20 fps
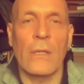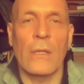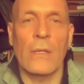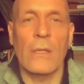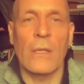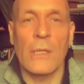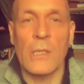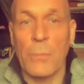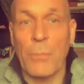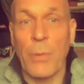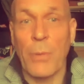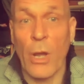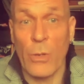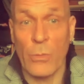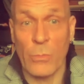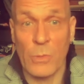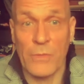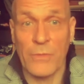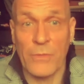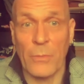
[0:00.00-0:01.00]
Is it
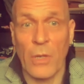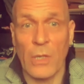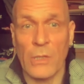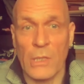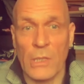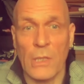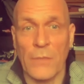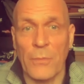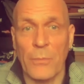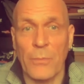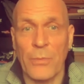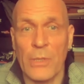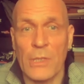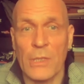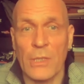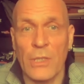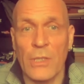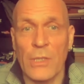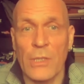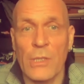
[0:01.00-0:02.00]
poems from lots of different
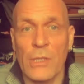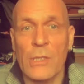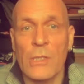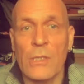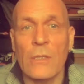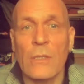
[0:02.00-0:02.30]
prisoners?